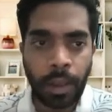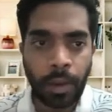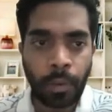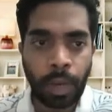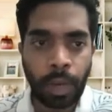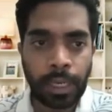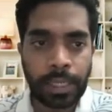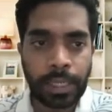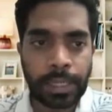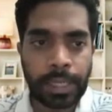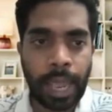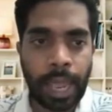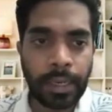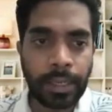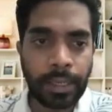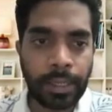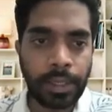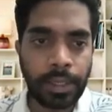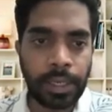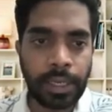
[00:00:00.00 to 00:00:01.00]
One is
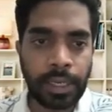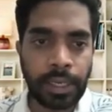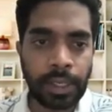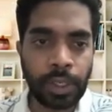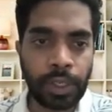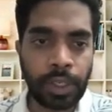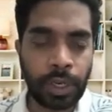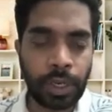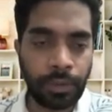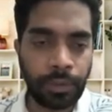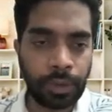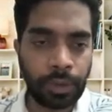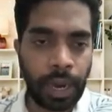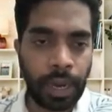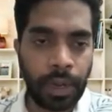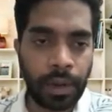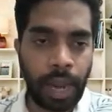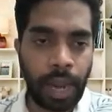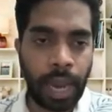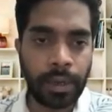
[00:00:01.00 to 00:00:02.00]
antigenic shift
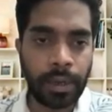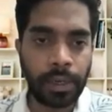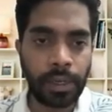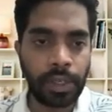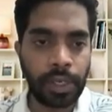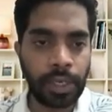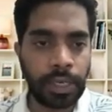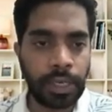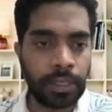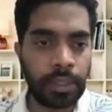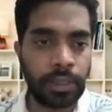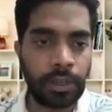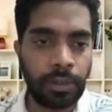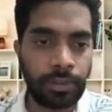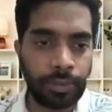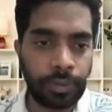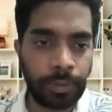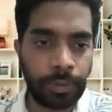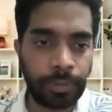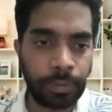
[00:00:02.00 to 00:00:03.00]
and antigenic
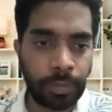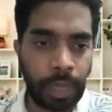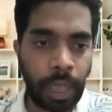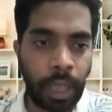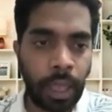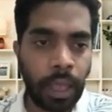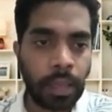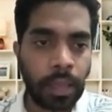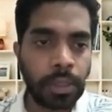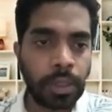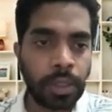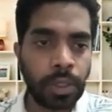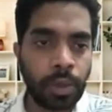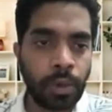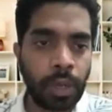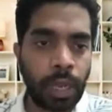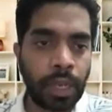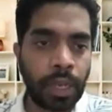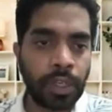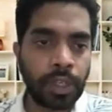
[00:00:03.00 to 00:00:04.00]
drift.
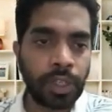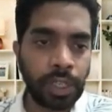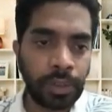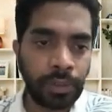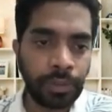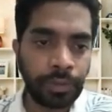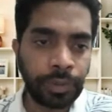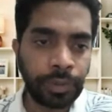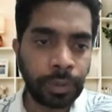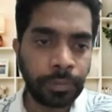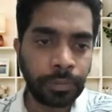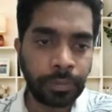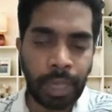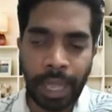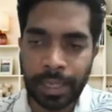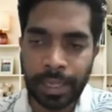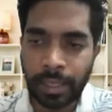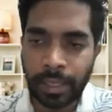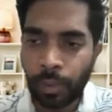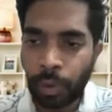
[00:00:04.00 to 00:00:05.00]
So a shift,
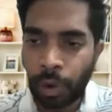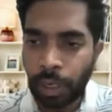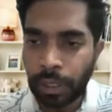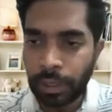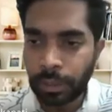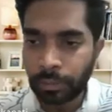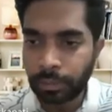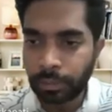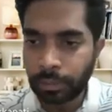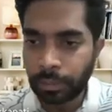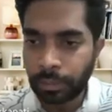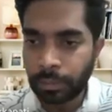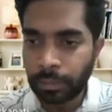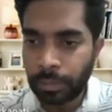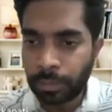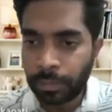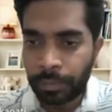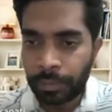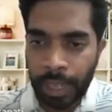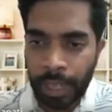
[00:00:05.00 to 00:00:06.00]
as the word,
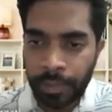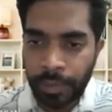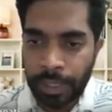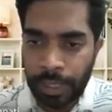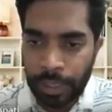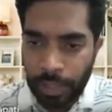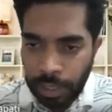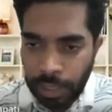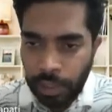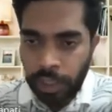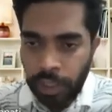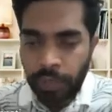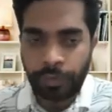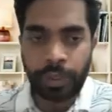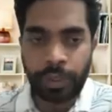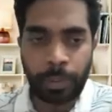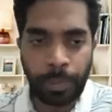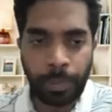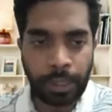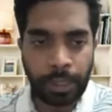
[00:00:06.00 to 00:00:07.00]
as we say, just
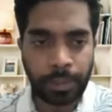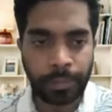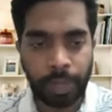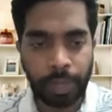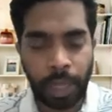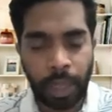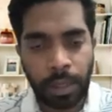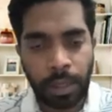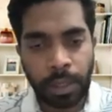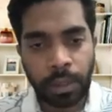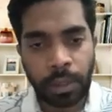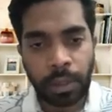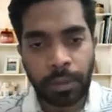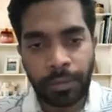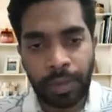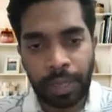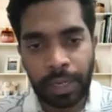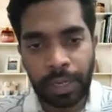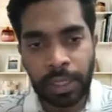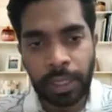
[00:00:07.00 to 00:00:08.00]
shift a bit. So
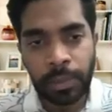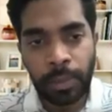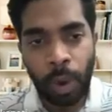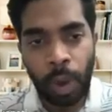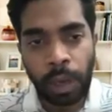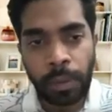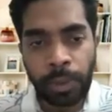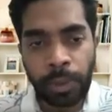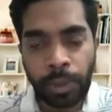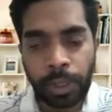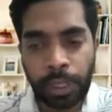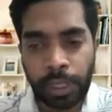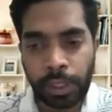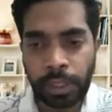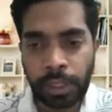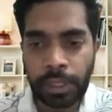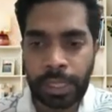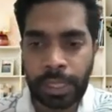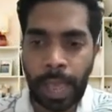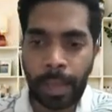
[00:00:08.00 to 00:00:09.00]
when a small
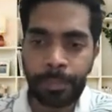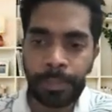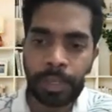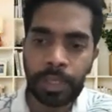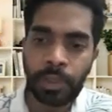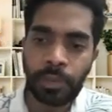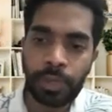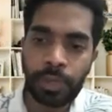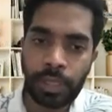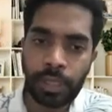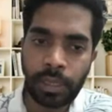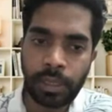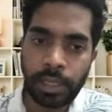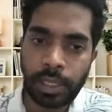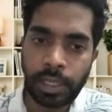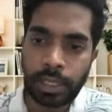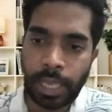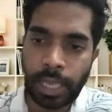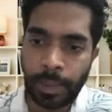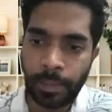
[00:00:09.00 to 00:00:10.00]
mutations happens within the
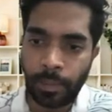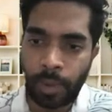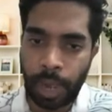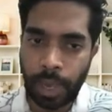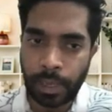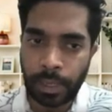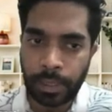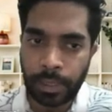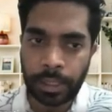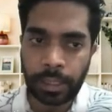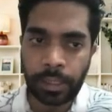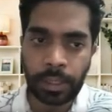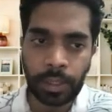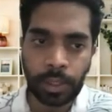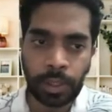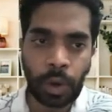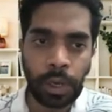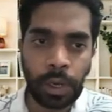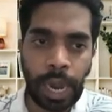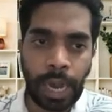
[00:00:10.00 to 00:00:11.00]
same virus, it
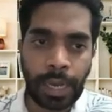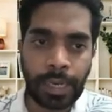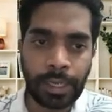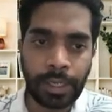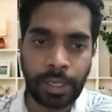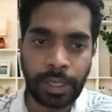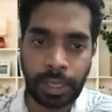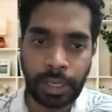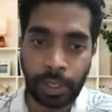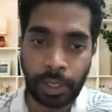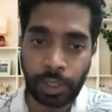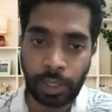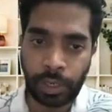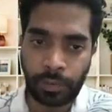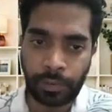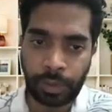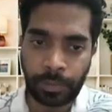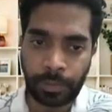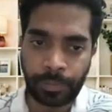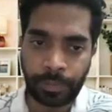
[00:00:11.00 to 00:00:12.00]
is called antigenic shift.